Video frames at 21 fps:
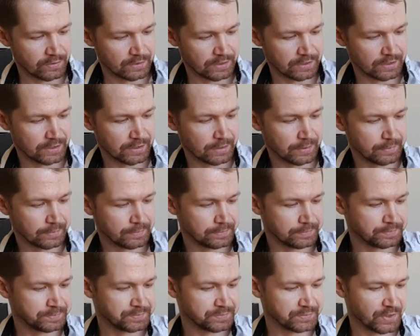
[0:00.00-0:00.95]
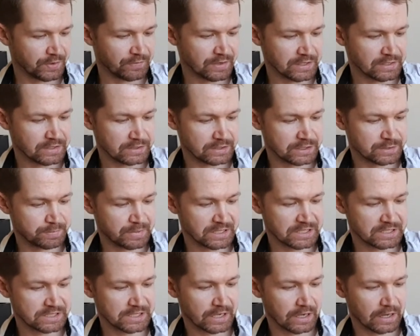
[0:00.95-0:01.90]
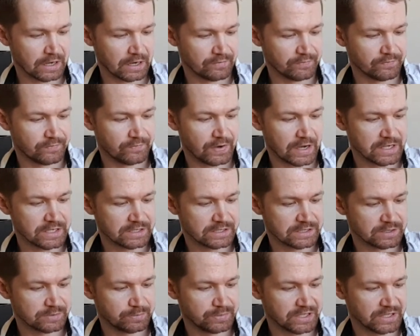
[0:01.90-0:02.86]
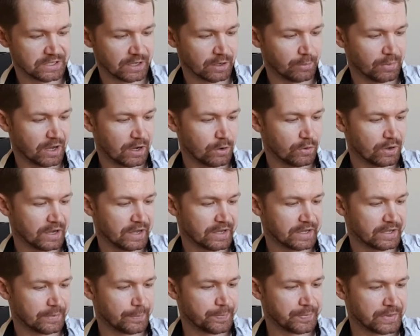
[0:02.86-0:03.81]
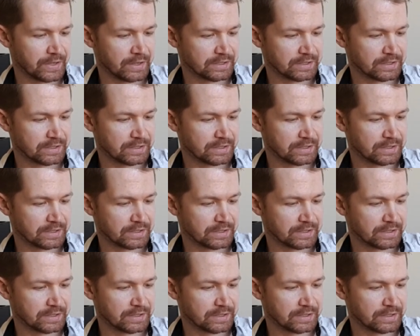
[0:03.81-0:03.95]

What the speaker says: Spezial Weissbier Brauerei,